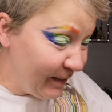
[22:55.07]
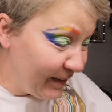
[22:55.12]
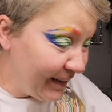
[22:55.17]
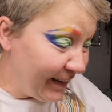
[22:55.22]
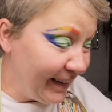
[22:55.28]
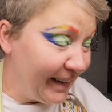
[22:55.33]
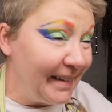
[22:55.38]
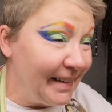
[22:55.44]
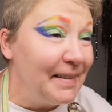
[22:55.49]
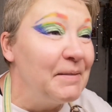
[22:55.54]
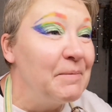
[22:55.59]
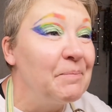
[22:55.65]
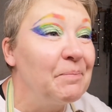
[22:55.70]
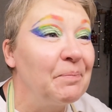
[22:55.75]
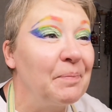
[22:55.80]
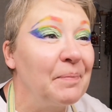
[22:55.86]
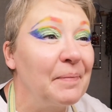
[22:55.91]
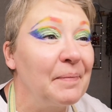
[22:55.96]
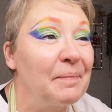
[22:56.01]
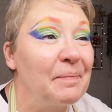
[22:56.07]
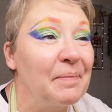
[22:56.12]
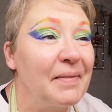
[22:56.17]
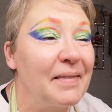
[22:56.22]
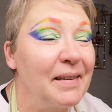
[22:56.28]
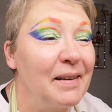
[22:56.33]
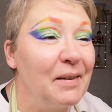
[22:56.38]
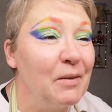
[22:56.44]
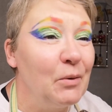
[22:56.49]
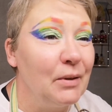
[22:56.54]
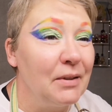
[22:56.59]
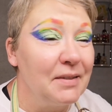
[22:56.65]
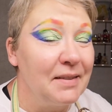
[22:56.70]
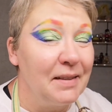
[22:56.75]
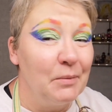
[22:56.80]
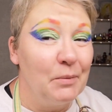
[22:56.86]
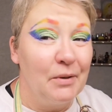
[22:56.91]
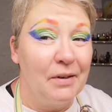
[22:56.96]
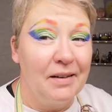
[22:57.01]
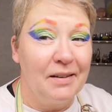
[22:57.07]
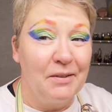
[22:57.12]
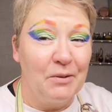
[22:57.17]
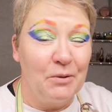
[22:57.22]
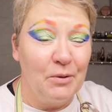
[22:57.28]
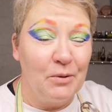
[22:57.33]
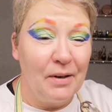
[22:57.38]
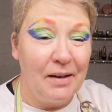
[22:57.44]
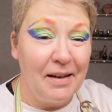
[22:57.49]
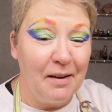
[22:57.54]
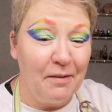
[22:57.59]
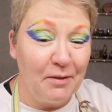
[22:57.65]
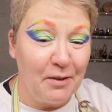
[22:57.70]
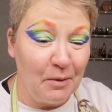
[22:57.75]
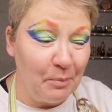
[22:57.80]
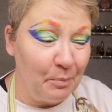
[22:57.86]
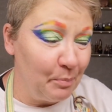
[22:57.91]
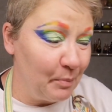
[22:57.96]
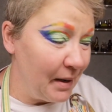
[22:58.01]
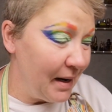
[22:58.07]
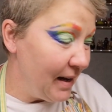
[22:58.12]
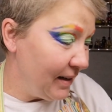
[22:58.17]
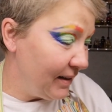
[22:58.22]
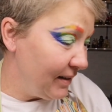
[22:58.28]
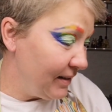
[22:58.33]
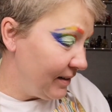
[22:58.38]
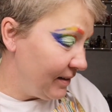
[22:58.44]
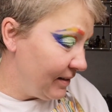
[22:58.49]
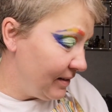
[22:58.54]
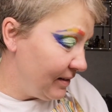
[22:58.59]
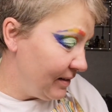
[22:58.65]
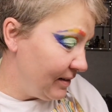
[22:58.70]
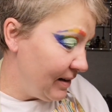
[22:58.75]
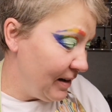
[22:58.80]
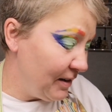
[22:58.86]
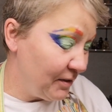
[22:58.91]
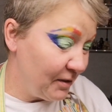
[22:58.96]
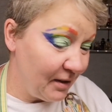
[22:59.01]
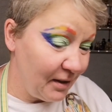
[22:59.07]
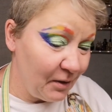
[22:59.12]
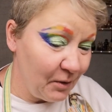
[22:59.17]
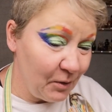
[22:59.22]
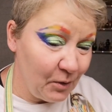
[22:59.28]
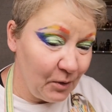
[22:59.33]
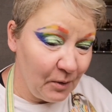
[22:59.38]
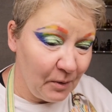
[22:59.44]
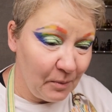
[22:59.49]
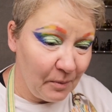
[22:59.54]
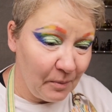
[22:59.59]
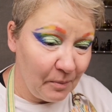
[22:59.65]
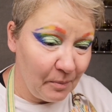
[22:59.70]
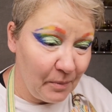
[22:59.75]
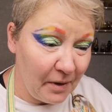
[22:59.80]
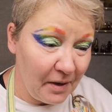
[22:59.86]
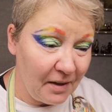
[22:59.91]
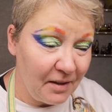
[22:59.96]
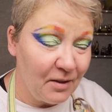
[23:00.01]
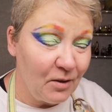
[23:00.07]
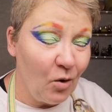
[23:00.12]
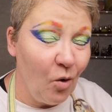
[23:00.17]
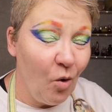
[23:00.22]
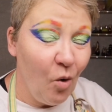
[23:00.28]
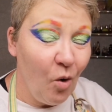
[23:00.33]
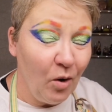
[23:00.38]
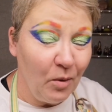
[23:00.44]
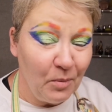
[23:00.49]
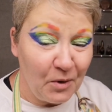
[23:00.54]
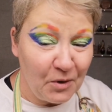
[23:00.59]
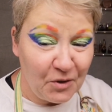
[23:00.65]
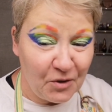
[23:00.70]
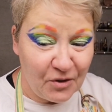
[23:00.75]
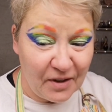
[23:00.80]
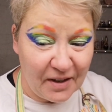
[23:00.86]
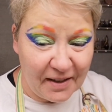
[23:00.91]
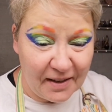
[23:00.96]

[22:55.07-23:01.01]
Okay, we'll see what I do. I have some black lash glue, but it's almost